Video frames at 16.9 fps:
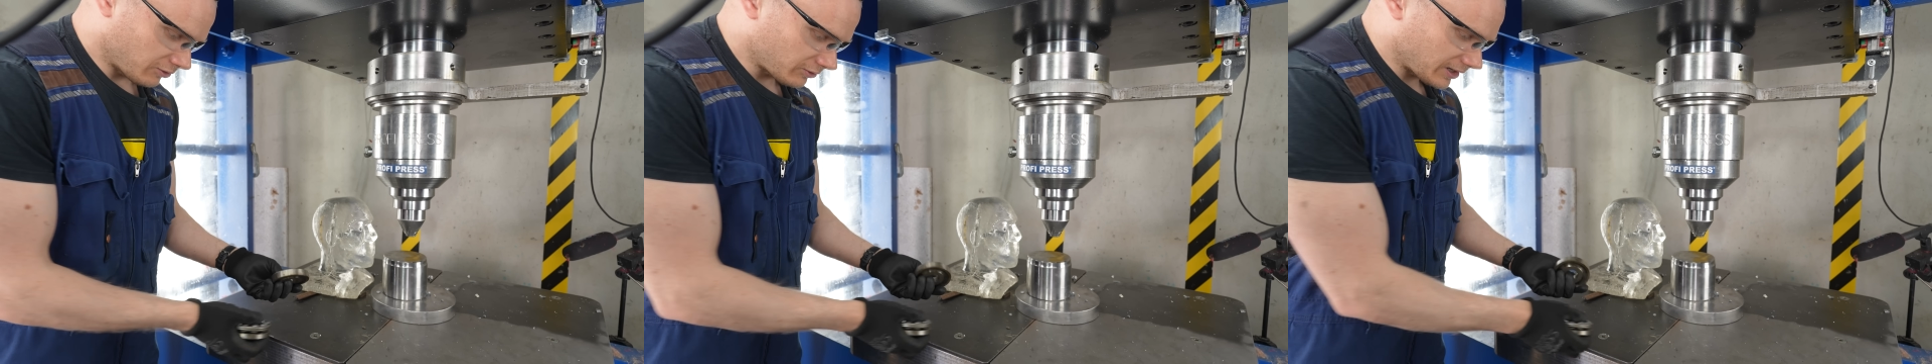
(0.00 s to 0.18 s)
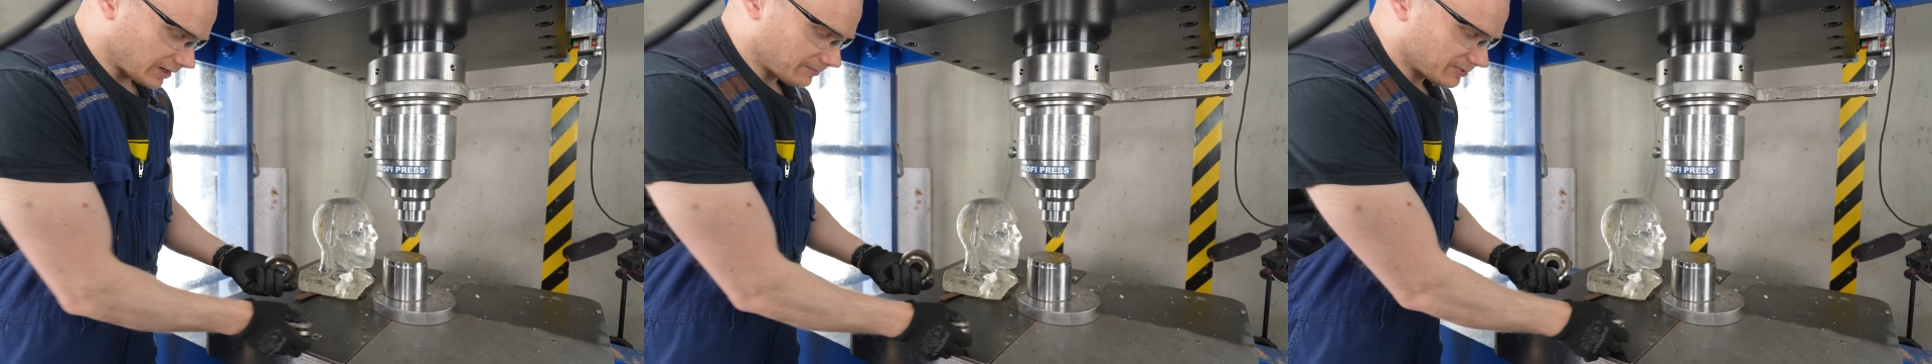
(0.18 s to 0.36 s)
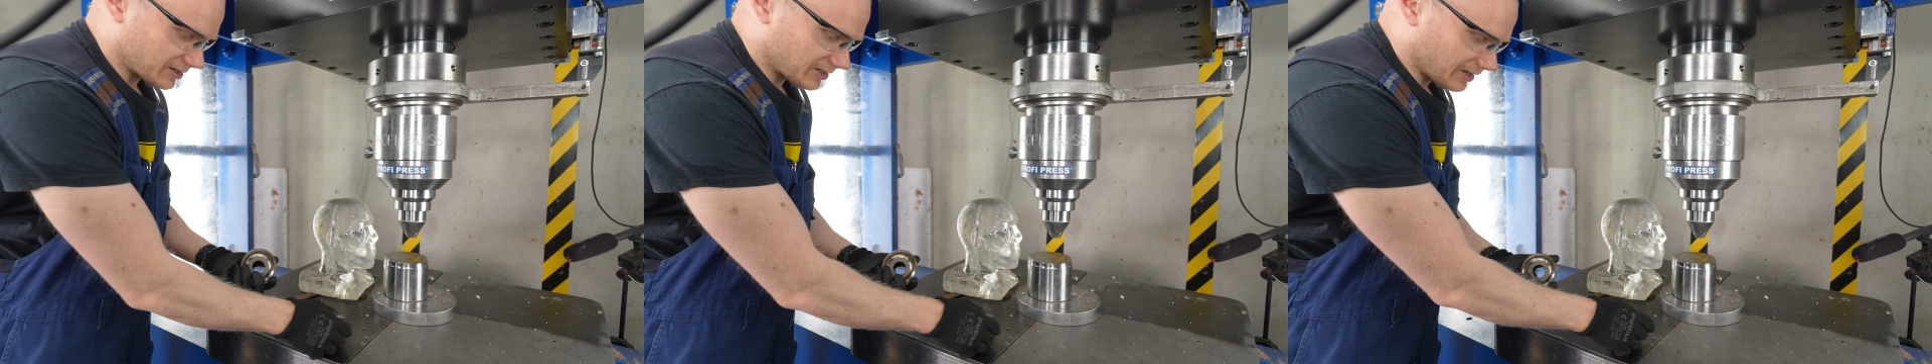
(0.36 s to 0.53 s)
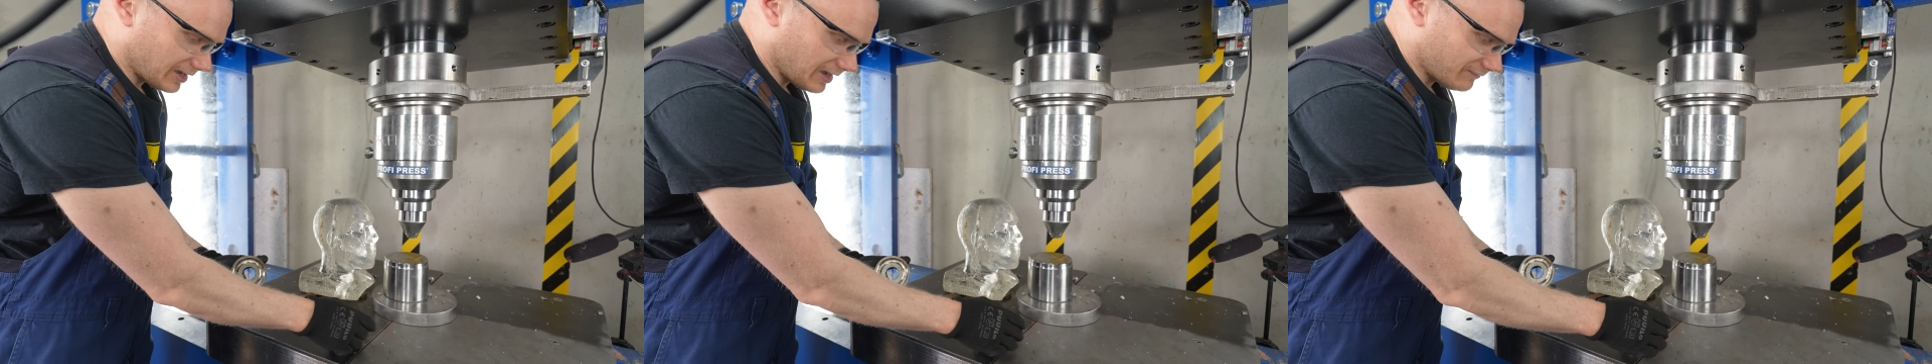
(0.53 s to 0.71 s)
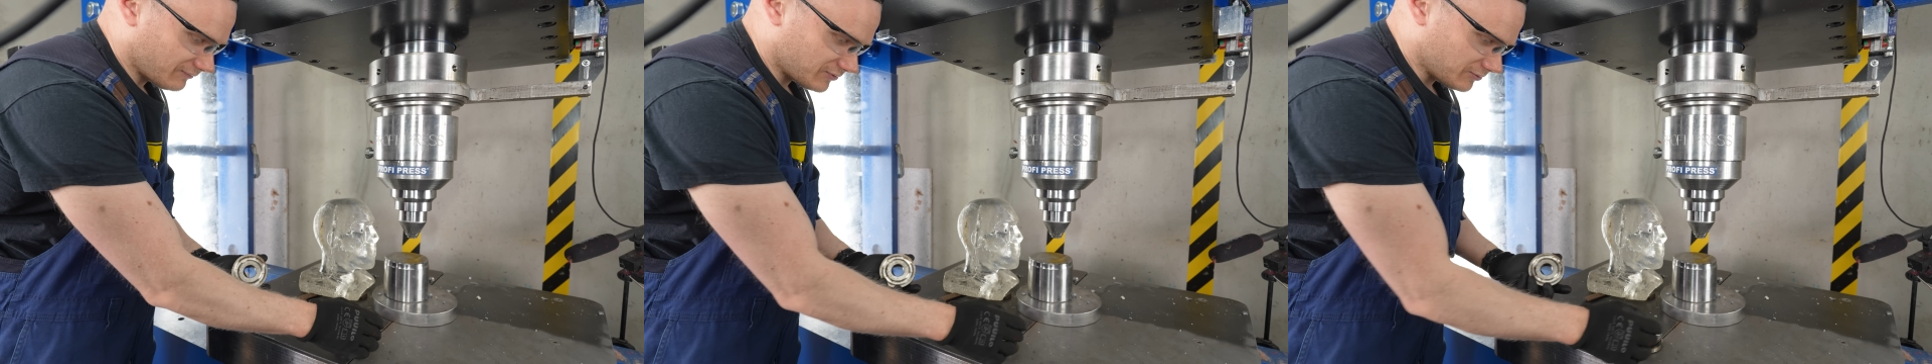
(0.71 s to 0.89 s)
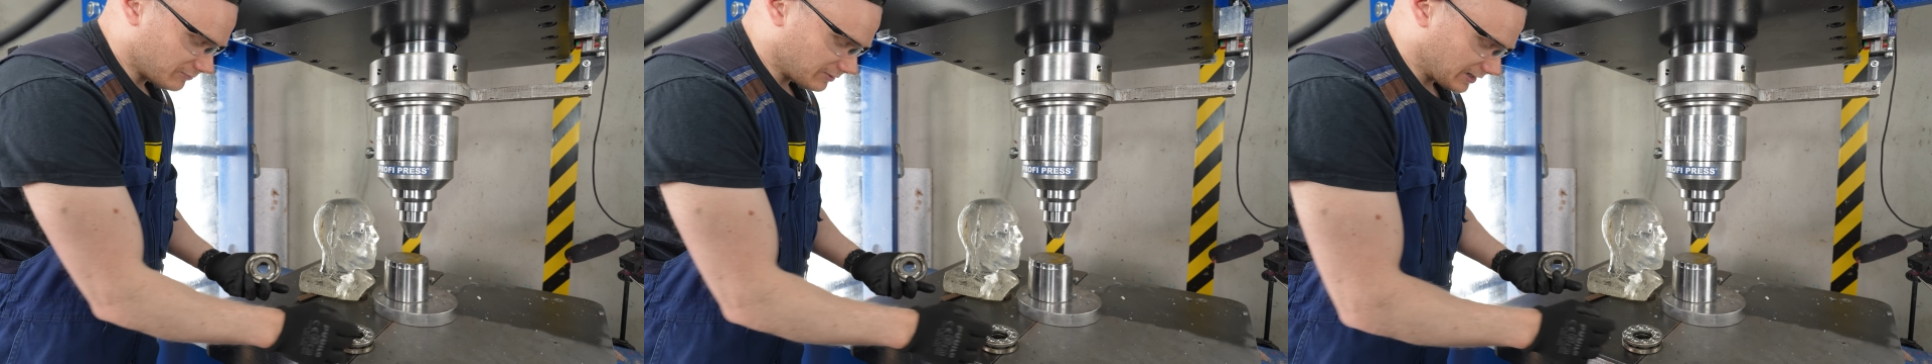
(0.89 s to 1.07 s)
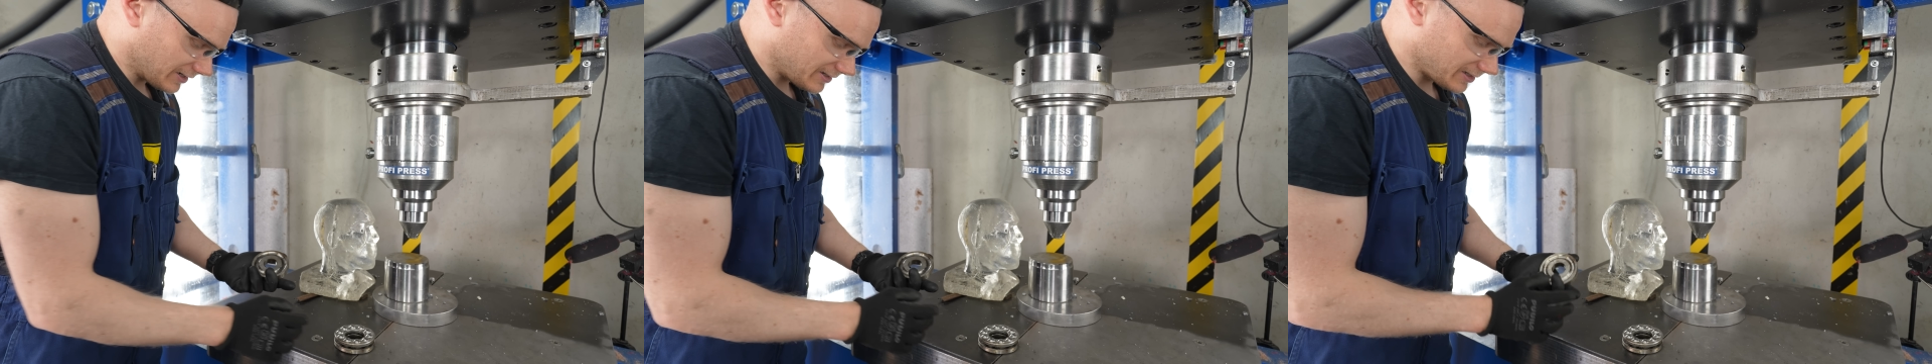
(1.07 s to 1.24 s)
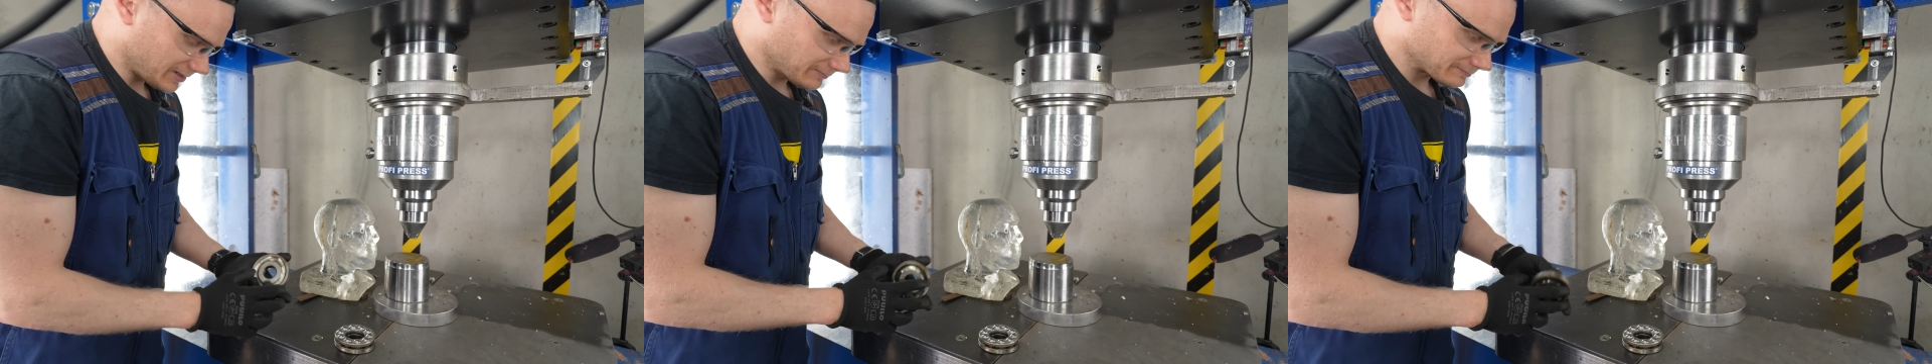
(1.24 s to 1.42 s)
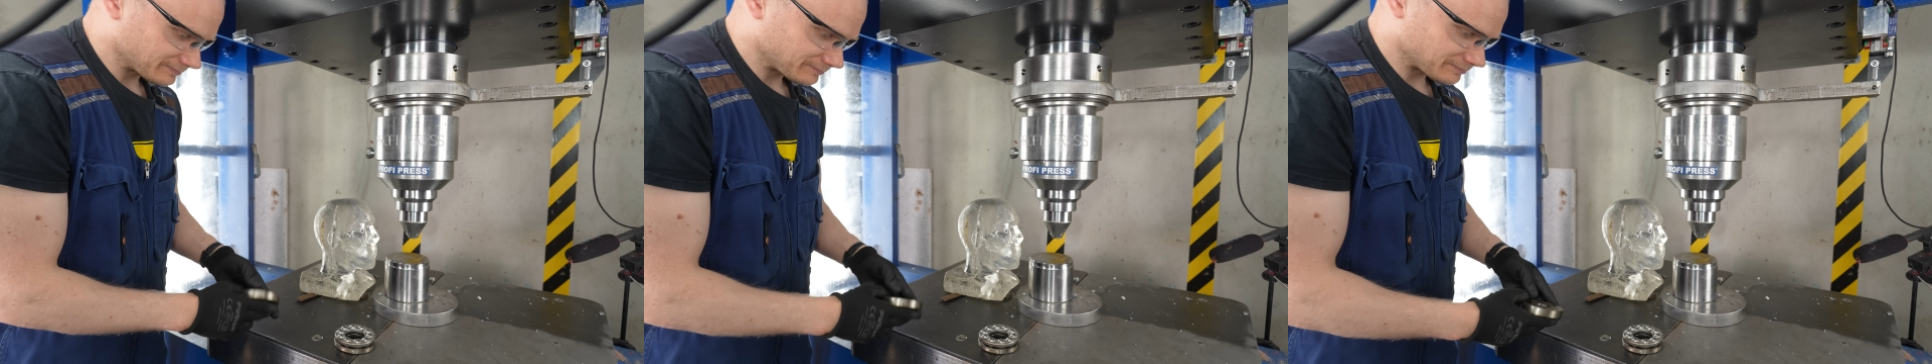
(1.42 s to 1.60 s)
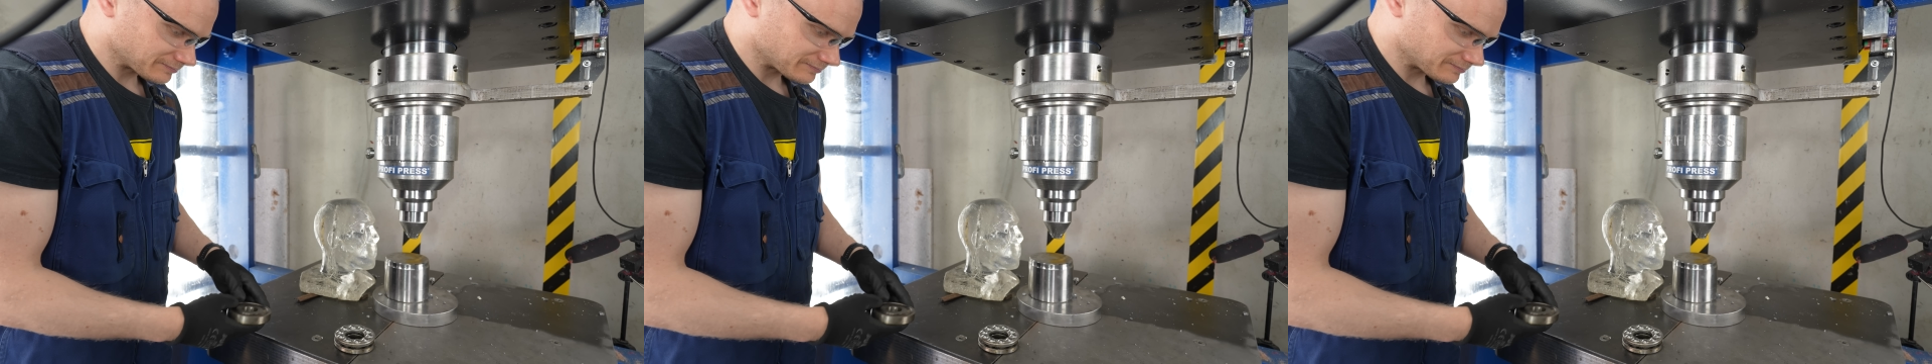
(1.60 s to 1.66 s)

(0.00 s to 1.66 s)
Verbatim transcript: Okay, but I have new idea